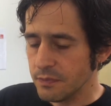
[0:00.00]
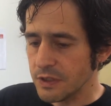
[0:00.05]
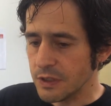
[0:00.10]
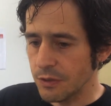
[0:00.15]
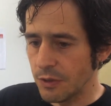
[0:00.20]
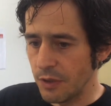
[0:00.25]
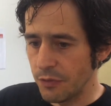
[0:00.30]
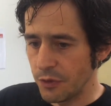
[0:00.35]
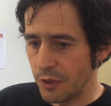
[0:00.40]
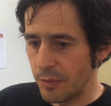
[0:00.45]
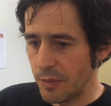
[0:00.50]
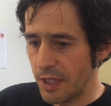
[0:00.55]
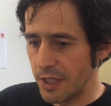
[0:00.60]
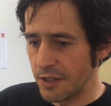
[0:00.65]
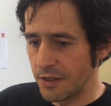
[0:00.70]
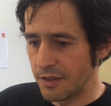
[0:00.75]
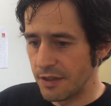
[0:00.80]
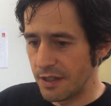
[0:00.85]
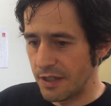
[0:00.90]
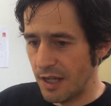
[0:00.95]
you have to
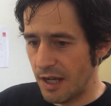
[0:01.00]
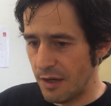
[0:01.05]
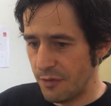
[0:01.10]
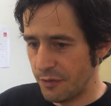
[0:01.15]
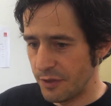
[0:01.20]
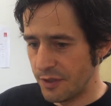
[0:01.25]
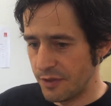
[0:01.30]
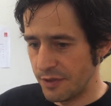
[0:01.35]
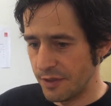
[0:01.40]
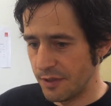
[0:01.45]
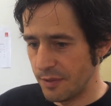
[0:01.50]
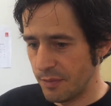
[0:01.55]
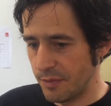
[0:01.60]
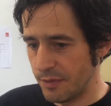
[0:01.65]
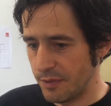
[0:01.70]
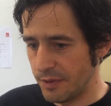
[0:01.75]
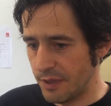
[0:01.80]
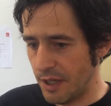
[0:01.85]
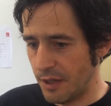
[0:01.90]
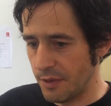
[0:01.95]
imagine that after
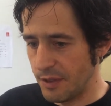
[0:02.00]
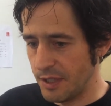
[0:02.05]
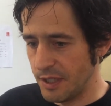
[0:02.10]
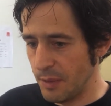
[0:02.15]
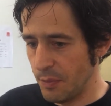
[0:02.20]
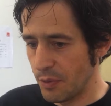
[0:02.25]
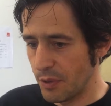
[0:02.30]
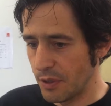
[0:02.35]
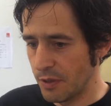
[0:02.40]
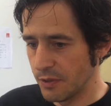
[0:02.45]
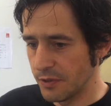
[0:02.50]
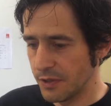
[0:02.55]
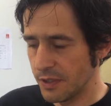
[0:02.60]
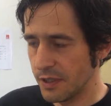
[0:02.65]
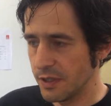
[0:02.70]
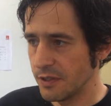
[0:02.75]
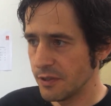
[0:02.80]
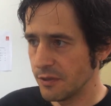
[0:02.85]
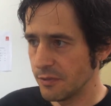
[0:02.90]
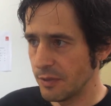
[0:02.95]
the R&D
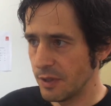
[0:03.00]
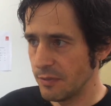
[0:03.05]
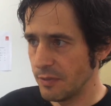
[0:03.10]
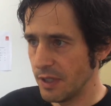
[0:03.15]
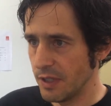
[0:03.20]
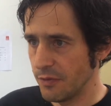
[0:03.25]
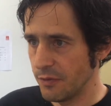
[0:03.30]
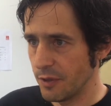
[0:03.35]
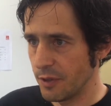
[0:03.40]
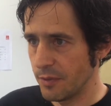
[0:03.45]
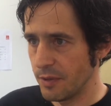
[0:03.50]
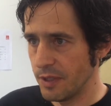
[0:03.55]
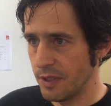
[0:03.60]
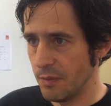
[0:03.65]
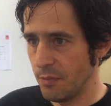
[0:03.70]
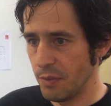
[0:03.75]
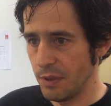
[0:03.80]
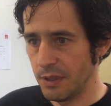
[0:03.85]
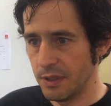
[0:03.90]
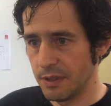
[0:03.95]
process, when we have
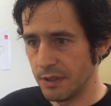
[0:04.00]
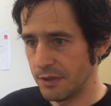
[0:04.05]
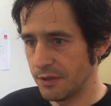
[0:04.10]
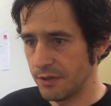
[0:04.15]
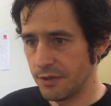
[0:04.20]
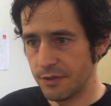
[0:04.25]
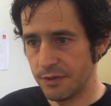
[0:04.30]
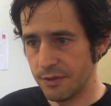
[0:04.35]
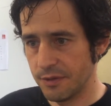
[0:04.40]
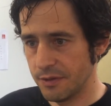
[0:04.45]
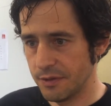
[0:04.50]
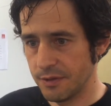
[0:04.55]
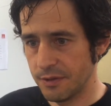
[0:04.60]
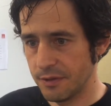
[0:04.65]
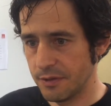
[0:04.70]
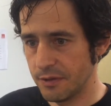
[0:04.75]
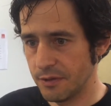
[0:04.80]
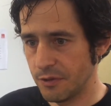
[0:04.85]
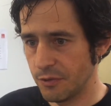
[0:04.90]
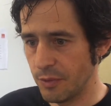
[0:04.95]
already built
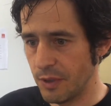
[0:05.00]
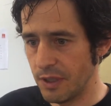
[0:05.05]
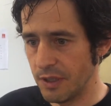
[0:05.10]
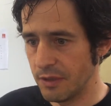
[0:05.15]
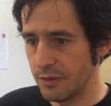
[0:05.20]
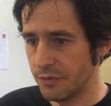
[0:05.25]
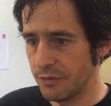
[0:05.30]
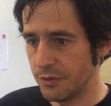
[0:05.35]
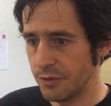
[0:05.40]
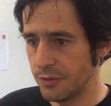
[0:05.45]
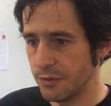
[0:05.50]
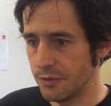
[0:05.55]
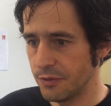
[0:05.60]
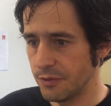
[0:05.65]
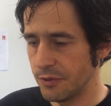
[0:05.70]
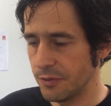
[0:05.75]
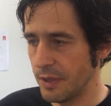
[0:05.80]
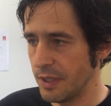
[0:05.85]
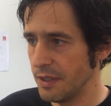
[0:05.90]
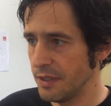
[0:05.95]
12
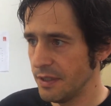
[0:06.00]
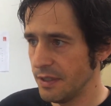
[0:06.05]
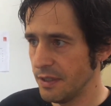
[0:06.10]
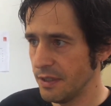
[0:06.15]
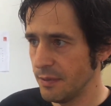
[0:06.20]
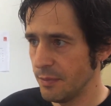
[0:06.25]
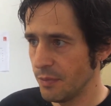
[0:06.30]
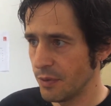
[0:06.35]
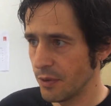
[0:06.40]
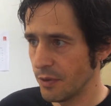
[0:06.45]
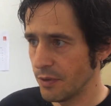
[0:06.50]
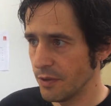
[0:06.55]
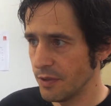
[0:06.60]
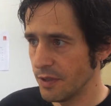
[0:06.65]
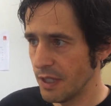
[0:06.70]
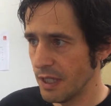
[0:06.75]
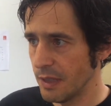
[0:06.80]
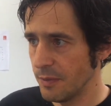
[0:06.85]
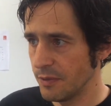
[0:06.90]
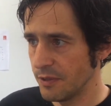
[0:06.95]
to 20
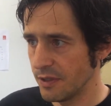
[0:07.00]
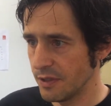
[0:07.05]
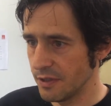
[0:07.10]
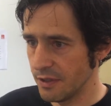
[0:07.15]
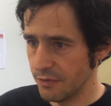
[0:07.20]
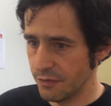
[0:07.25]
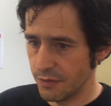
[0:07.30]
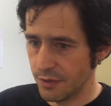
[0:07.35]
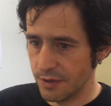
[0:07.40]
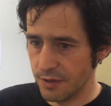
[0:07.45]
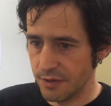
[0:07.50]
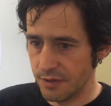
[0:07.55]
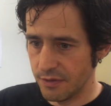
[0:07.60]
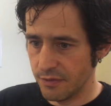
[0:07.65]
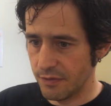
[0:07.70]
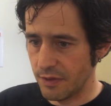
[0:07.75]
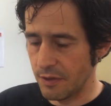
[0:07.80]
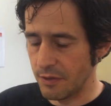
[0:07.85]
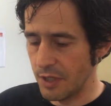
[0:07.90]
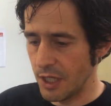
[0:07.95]
prototypes in different
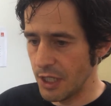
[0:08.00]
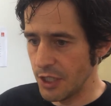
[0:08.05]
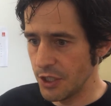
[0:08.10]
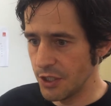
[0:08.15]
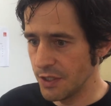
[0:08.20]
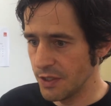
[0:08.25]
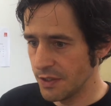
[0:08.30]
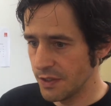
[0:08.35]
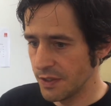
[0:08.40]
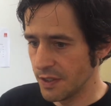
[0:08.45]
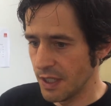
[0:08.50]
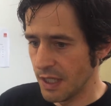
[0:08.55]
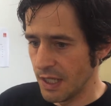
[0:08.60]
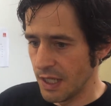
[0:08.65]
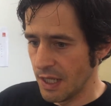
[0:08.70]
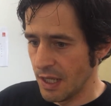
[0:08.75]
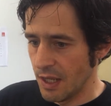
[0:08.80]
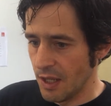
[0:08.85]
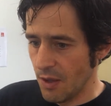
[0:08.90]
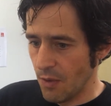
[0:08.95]
variations,
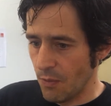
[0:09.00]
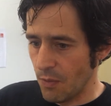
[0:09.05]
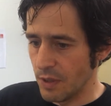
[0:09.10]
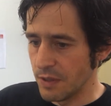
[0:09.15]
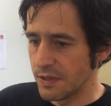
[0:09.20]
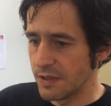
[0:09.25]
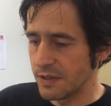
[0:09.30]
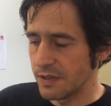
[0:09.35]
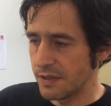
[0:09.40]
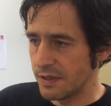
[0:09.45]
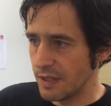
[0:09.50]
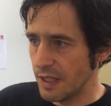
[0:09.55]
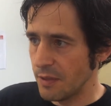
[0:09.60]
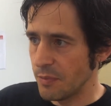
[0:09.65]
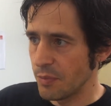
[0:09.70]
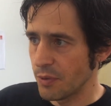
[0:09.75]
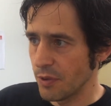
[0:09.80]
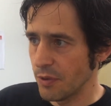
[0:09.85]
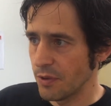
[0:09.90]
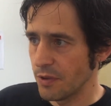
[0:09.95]
once
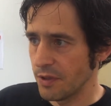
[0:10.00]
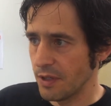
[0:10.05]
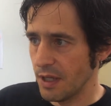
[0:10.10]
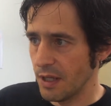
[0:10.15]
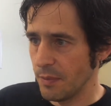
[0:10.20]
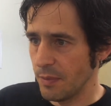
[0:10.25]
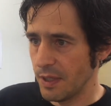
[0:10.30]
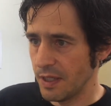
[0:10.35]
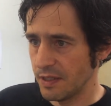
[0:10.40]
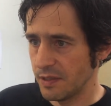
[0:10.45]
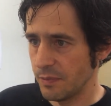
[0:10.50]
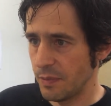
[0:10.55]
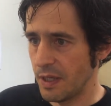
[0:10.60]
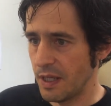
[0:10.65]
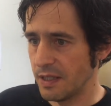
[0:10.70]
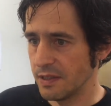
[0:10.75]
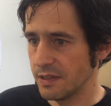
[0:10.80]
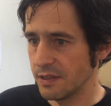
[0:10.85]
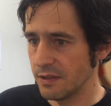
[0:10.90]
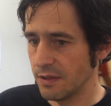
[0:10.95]
that prototype has
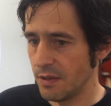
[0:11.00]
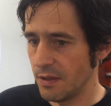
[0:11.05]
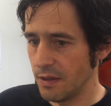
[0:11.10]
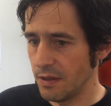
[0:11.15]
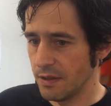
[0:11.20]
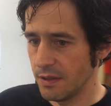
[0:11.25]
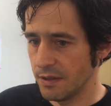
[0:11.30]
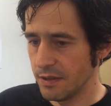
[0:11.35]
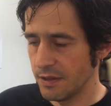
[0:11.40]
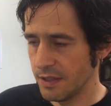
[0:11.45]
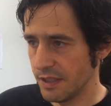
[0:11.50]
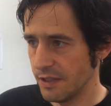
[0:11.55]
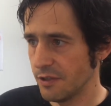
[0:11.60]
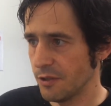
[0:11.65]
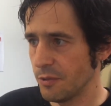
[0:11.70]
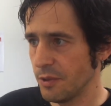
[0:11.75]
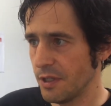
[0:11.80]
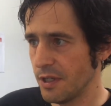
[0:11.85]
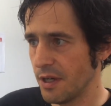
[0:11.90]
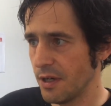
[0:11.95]
passed all the
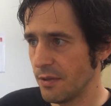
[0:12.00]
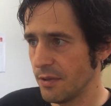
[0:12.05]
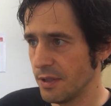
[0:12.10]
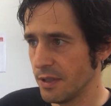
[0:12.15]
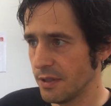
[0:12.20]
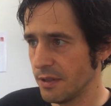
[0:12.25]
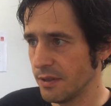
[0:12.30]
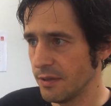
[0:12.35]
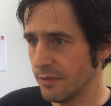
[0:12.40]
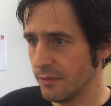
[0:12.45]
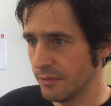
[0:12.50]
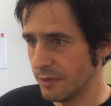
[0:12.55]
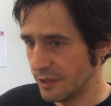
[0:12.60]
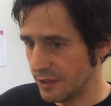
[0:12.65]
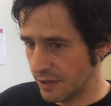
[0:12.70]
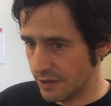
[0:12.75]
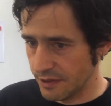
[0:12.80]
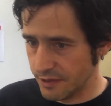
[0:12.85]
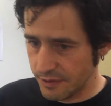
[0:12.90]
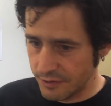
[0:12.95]
test criteria
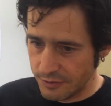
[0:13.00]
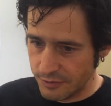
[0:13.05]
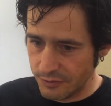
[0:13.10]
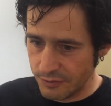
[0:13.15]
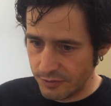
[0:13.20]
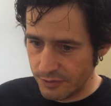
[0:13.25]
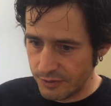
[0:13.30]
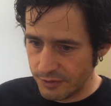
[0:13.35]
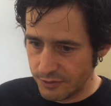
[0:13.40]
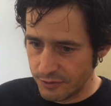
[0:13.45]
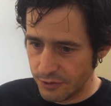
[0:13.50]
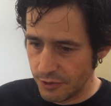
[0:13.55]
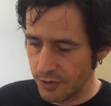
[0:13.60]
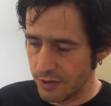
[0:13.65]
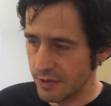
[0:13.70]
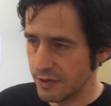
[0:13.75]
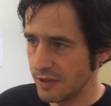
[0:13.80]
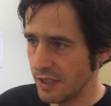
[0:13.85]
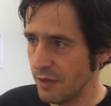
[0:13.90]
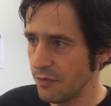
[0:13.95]
with a
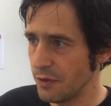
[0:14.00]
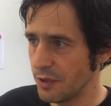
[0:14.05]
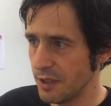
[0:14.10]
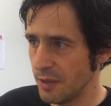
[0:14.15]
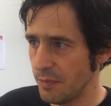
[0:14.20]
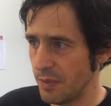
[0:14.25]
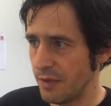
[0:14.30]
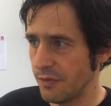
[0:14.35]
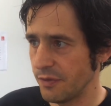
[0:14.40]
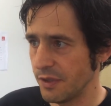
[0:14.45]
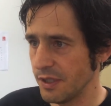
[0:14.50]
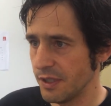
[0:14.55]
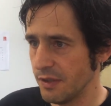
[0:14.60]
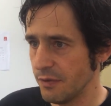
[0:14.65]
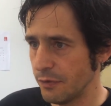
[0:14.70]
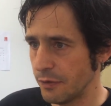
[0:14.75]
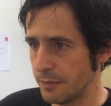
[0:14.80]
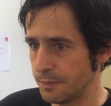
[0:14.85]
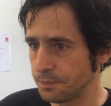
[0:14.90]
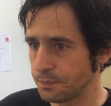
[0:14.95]
certain safety buffer
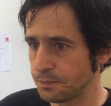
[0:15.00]
even,